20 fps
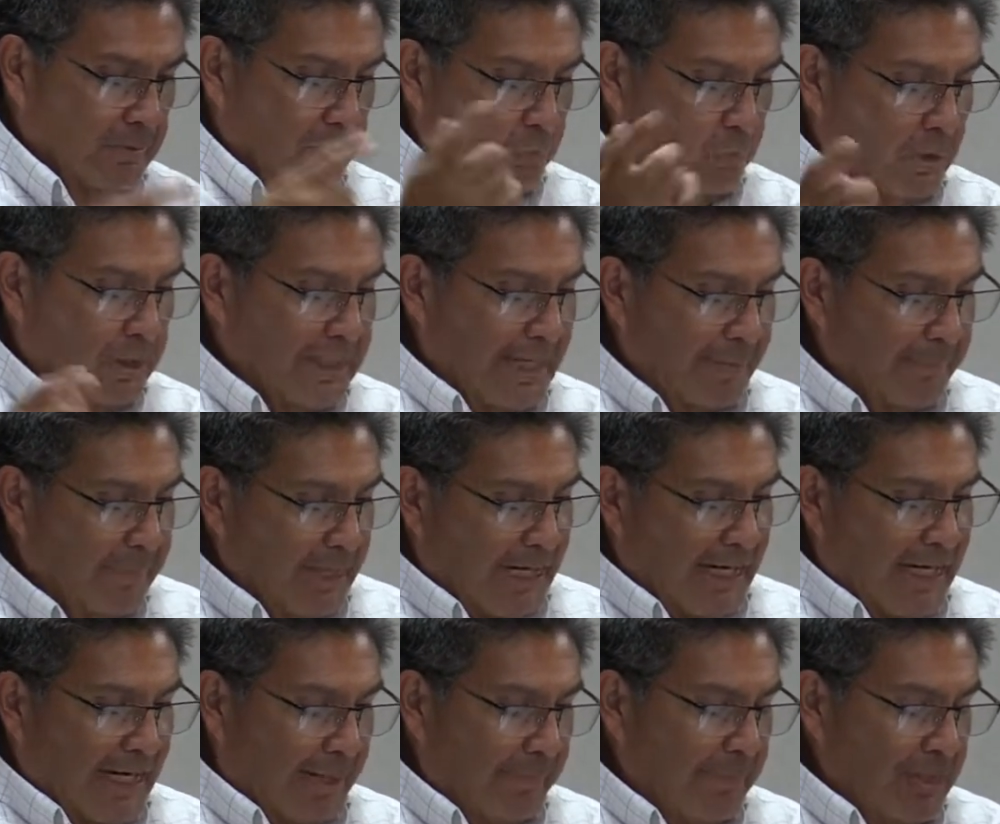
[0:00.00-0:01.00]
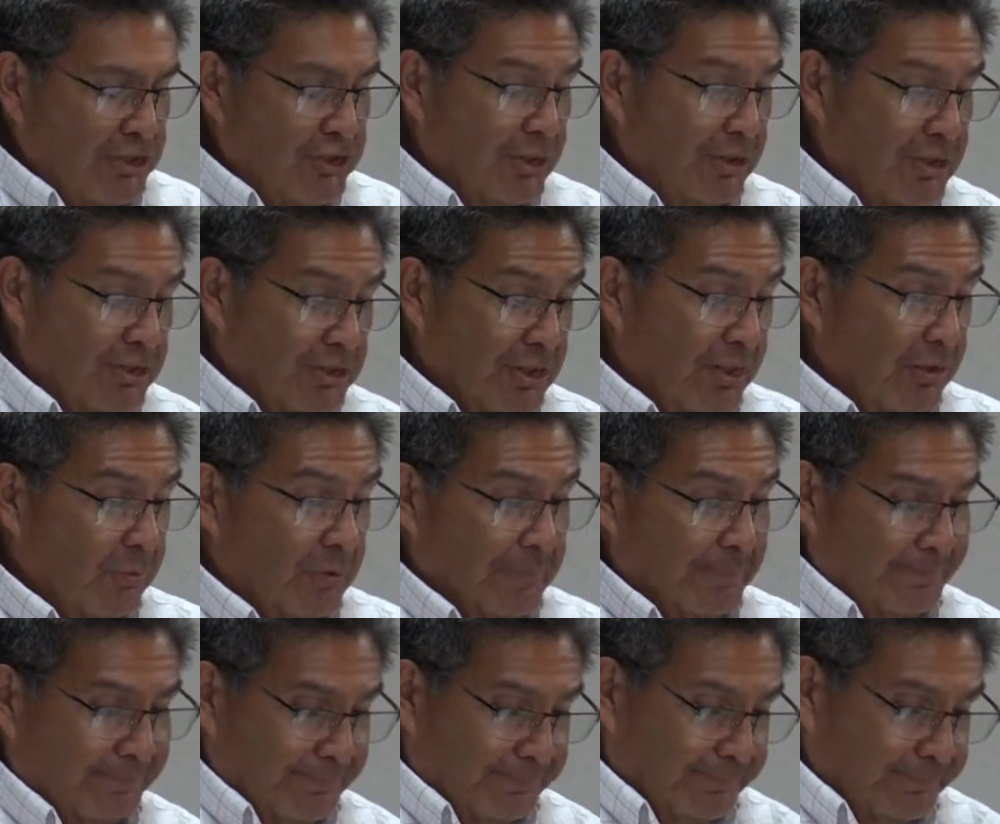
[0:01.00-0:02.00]
One, I, I mentioned this other
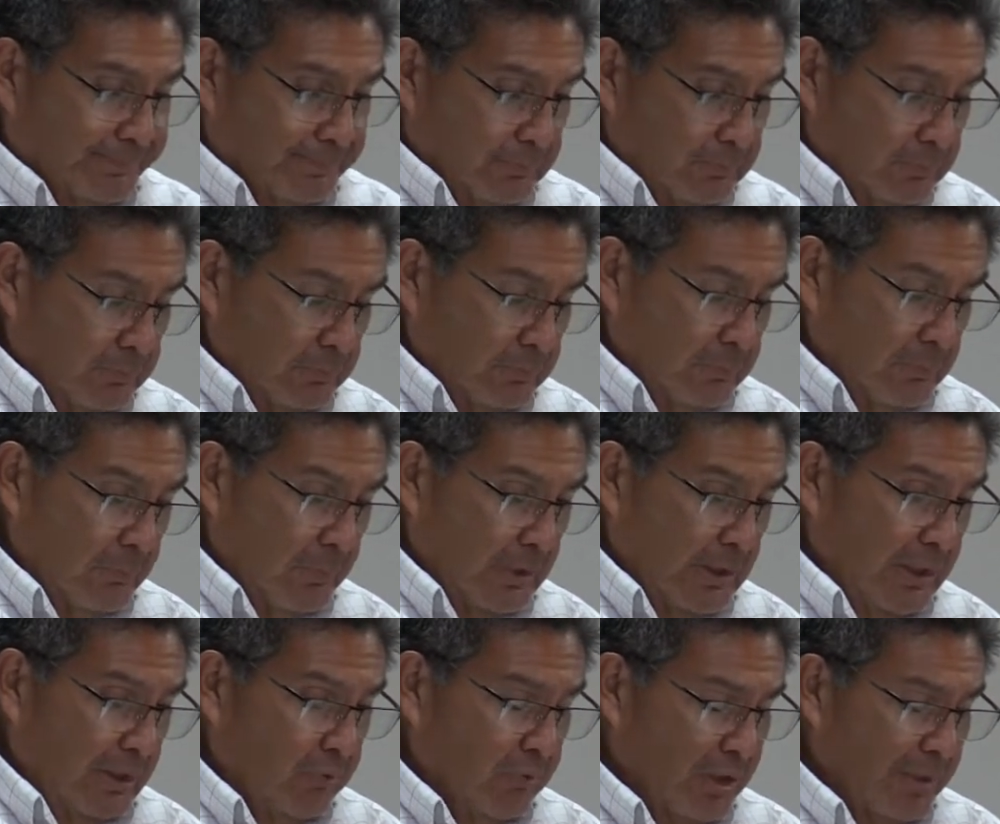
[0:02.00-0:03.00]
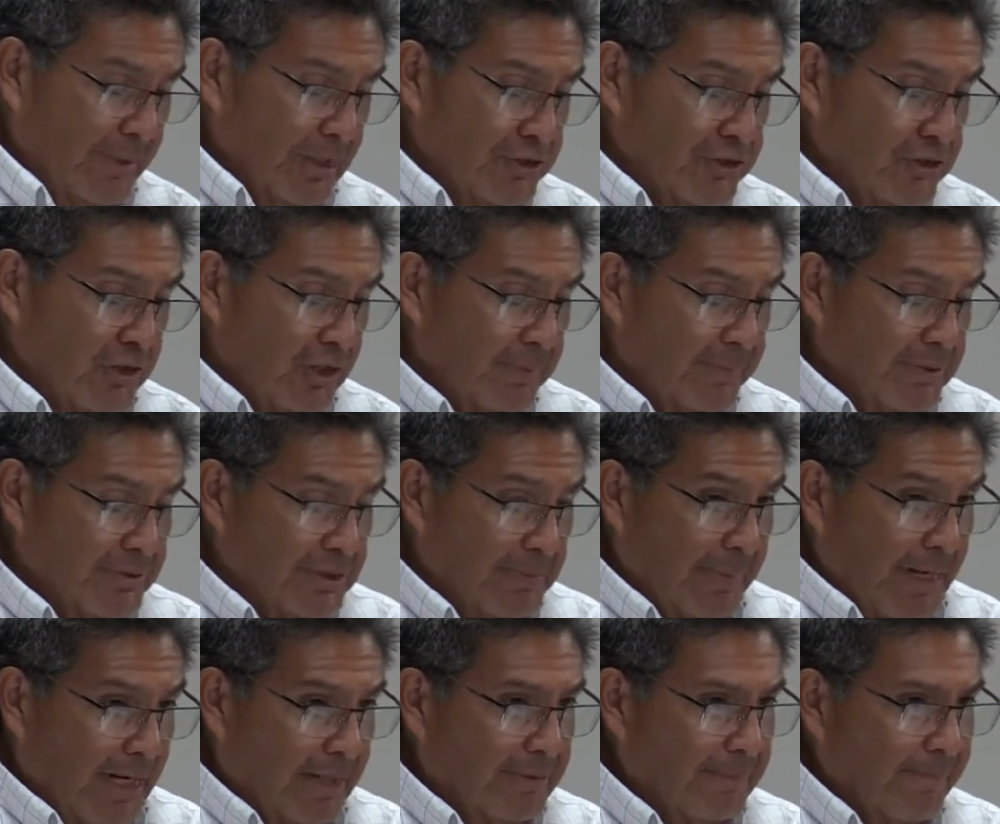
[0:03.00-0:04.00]
one in one of my sermons
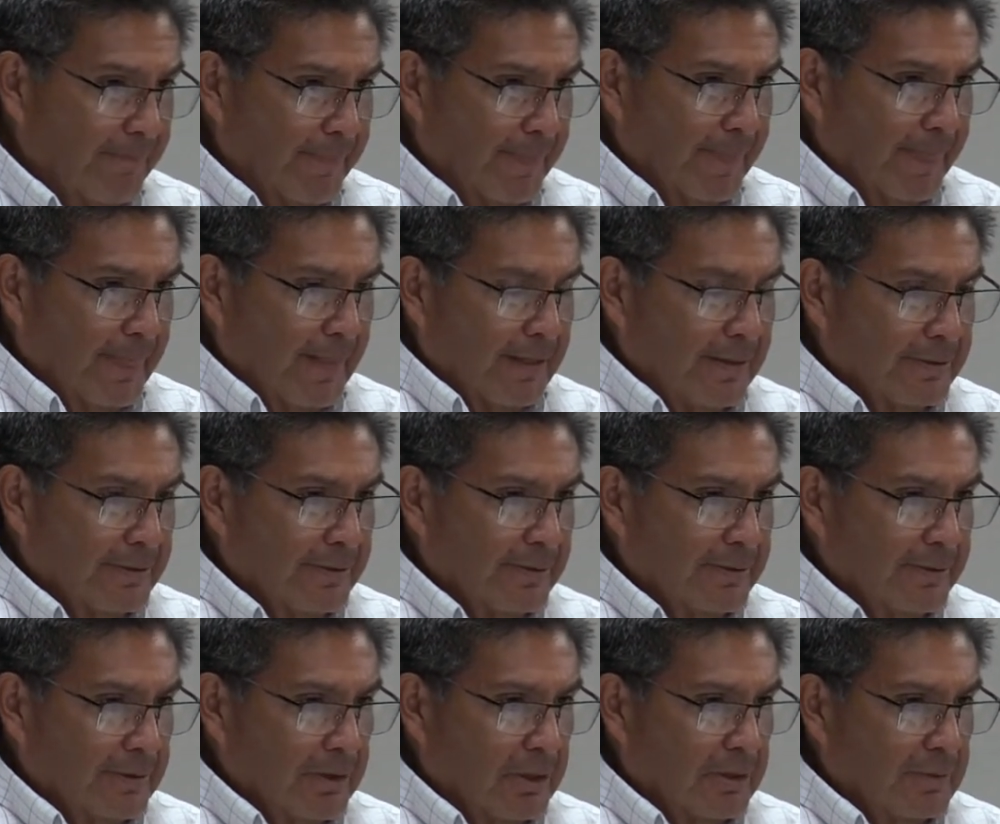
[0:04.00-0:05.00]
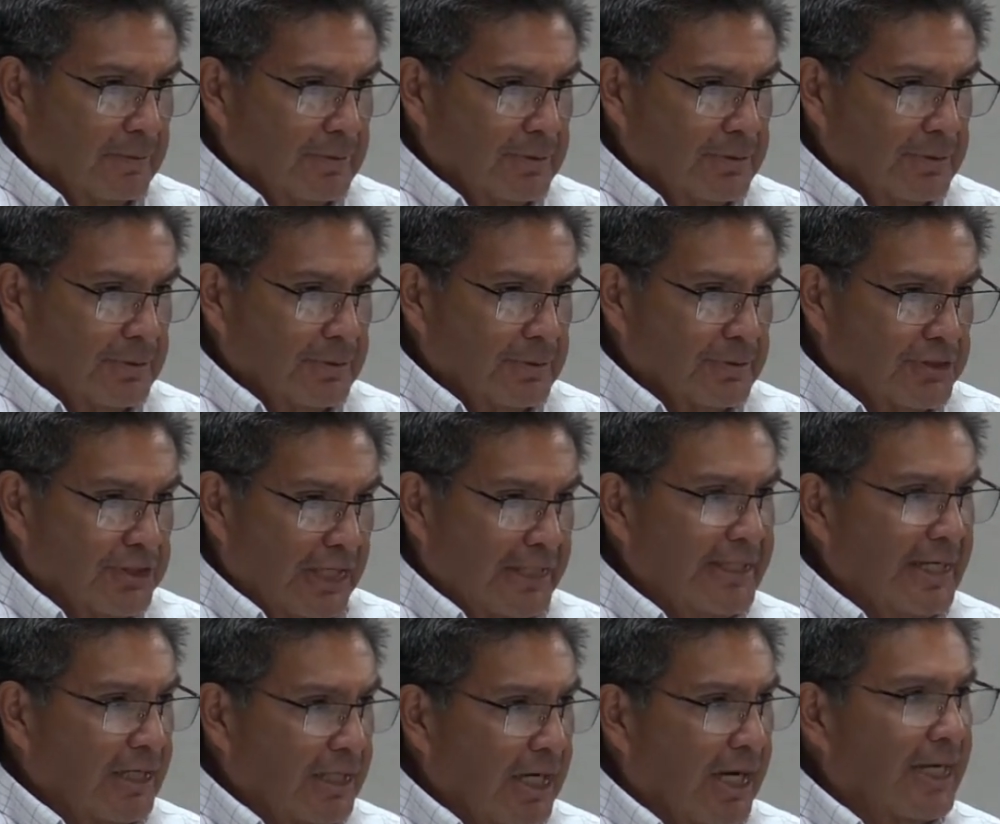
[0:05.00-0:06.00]
about saying
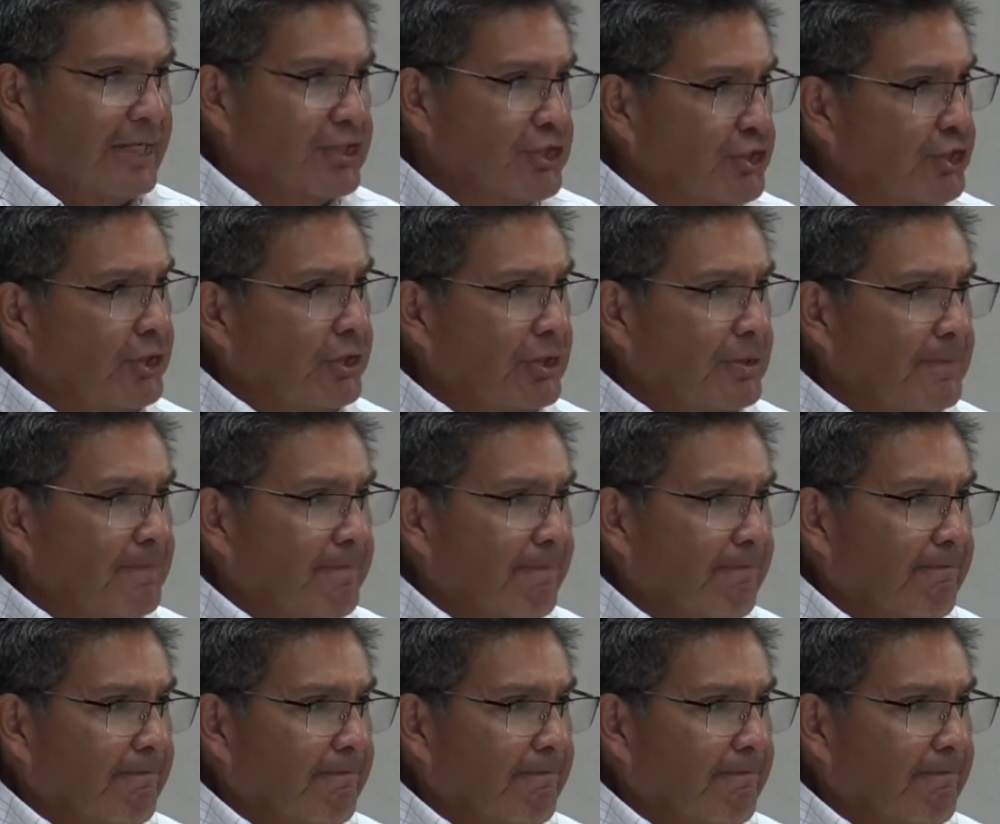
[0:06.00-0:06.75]
that God is good.